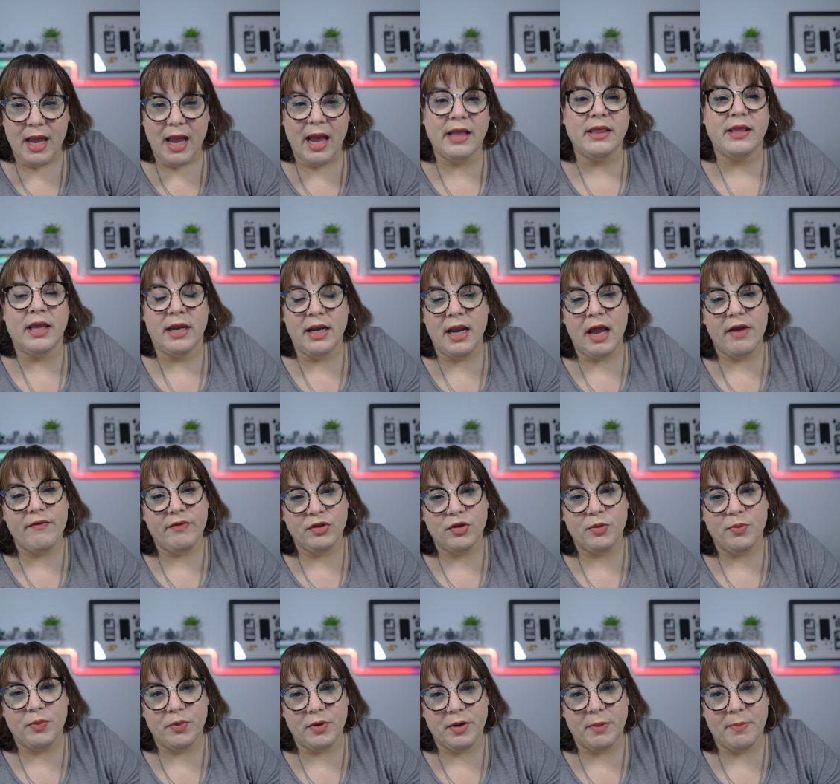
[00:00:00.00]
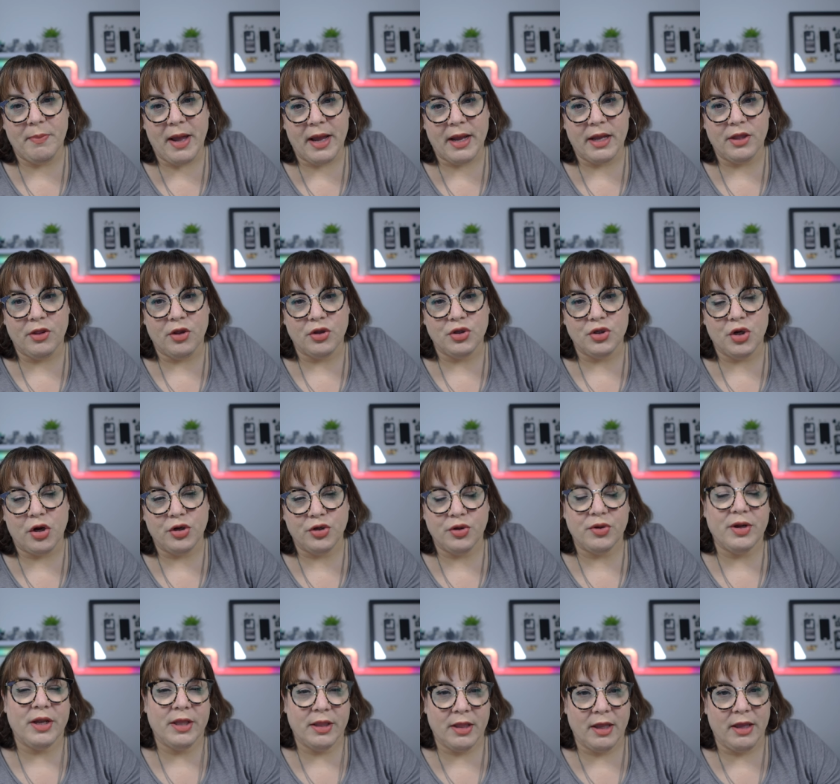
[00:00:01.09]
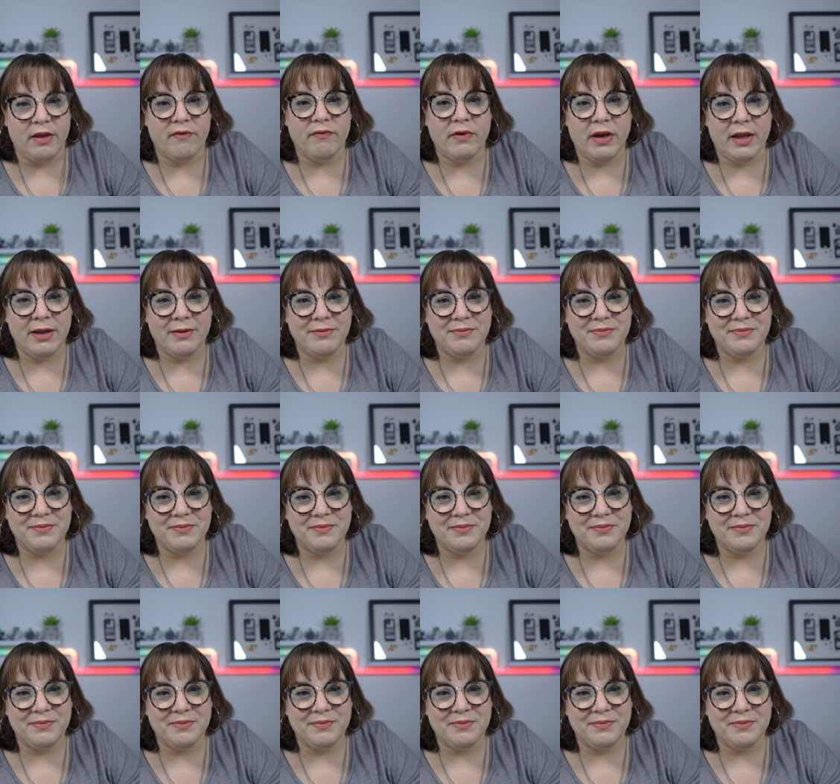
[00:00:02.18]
and then having to put it back in the charger in the evening.